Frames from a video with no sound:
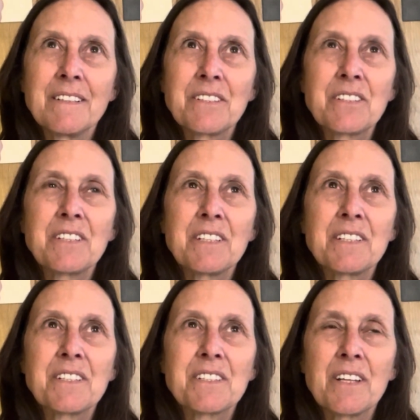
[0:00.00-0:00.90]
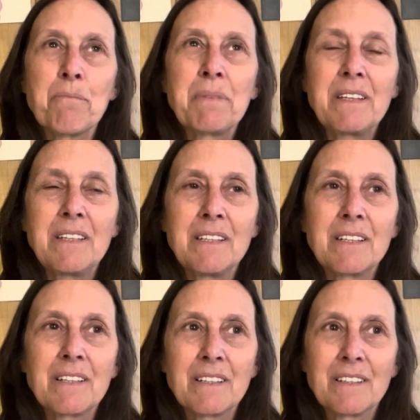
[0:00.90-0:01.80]
to get a
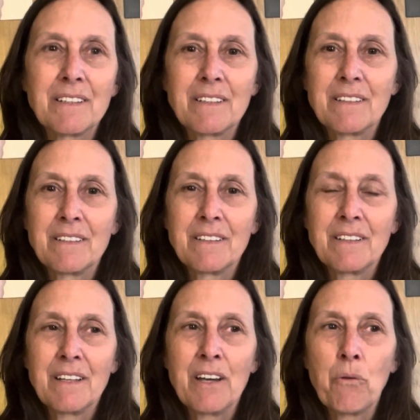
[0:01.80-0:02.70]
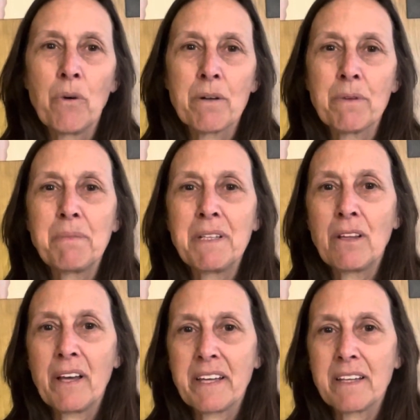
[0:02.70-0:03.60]
peek at what it would be
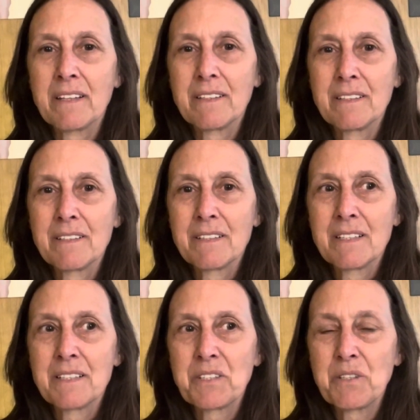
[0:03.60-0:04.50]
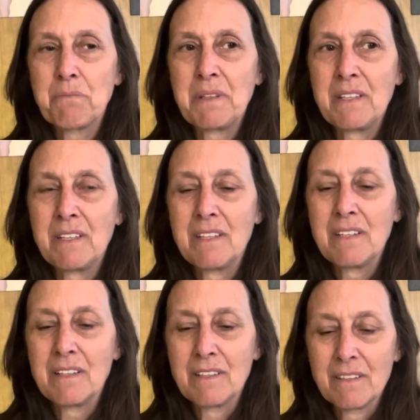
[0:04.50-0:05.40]
like to be
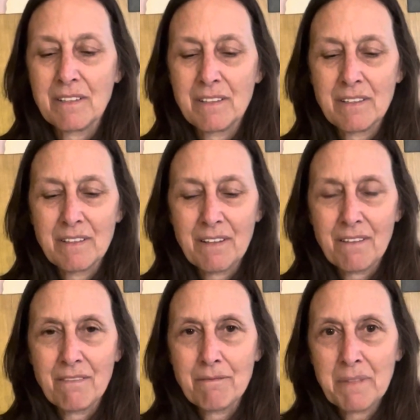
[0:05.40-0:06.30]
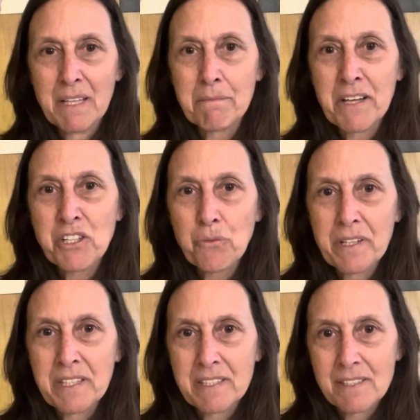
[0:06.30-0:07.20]
in my
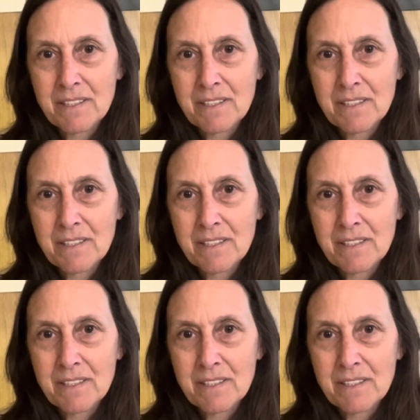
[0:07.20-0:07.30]
20s